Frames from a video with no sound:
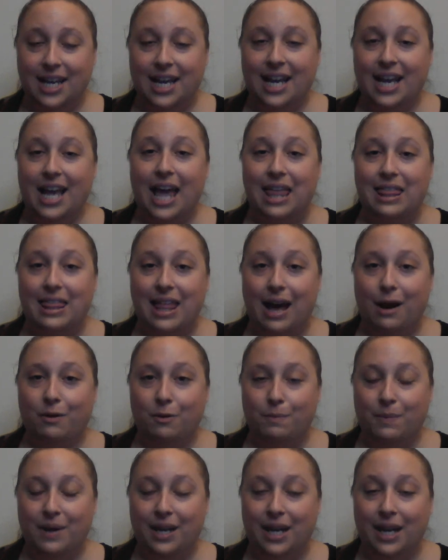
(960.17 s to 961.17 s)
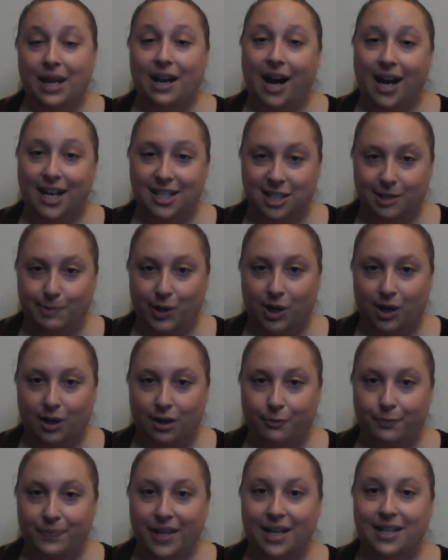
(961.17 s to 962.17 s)
and that will be Gossip Girl
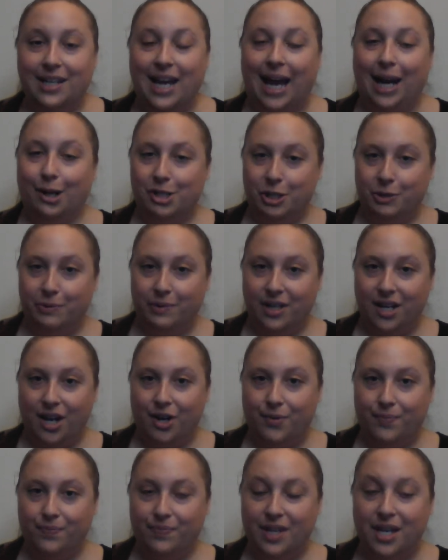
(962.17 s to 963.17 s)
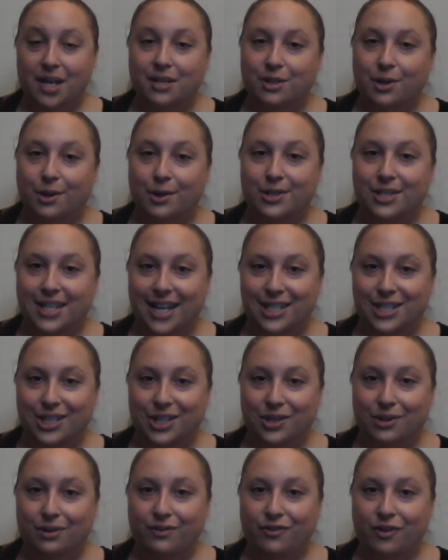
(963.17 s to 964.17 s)
and 90210. So stay
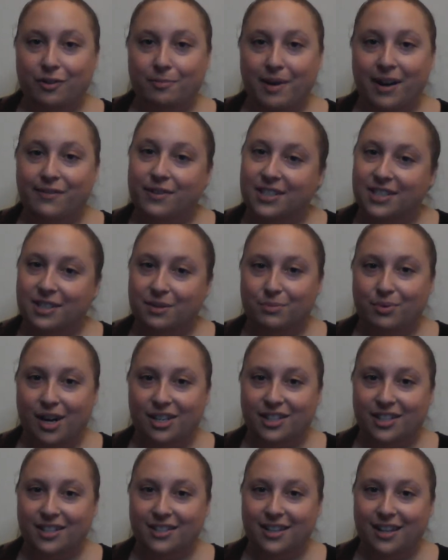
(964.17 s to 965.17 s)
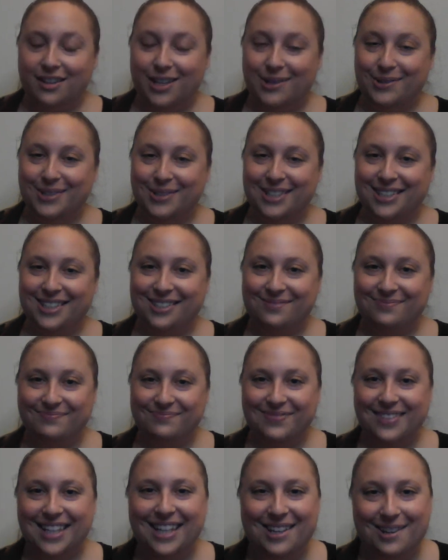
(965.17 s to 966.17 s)
tuned for my first impressions on those.
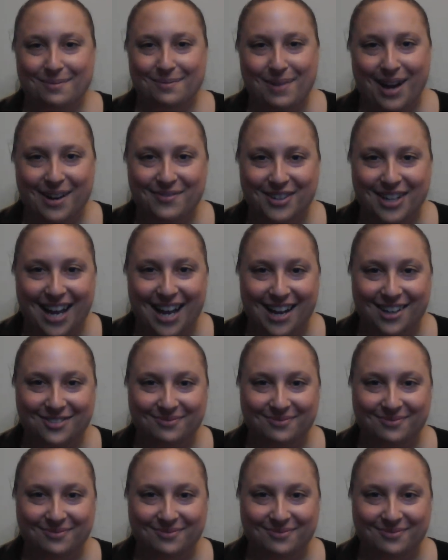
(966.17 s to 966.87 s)
Bye for now.